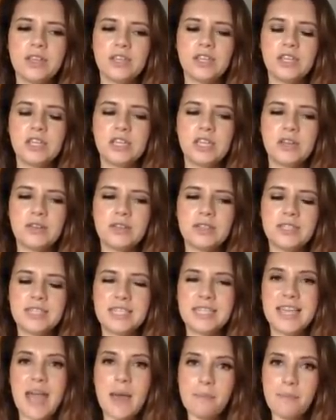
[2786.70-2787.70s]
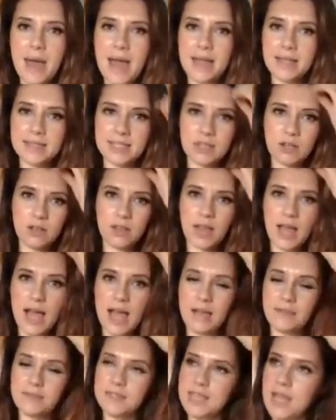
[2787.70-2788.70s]
you know, to get back to your
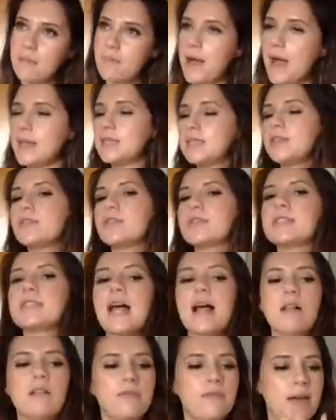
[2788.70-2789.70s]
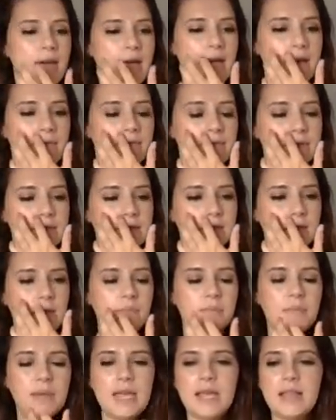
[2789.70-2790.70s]
life, to get back to yourself here. There's going
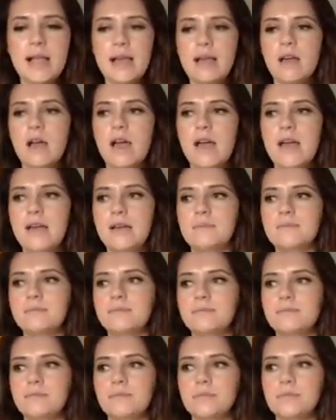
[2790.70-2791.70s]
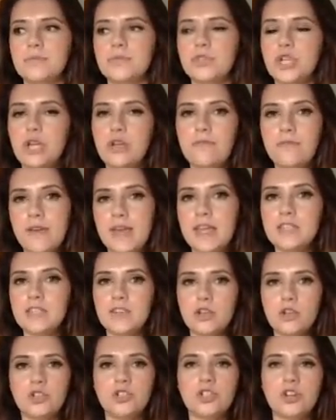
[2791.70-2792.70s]
to be like two things
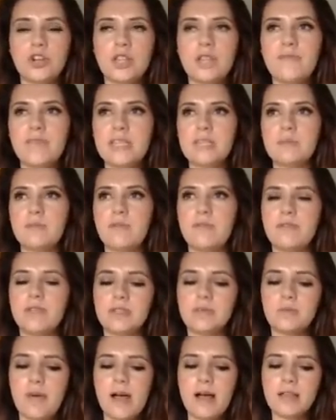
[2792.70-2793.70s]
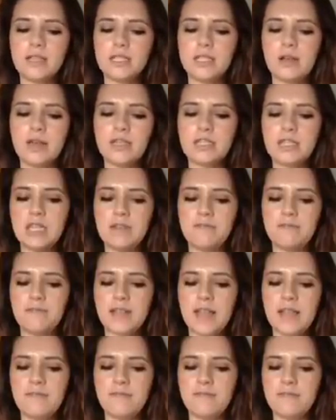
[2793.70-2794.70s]
that you're juggling this month as well. So I do feel
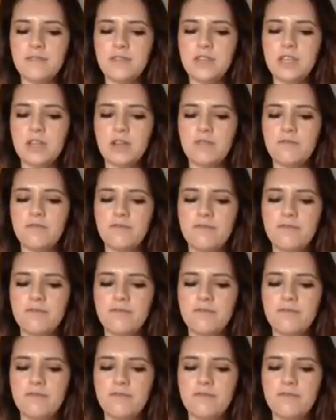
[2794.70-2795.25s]
like, you know,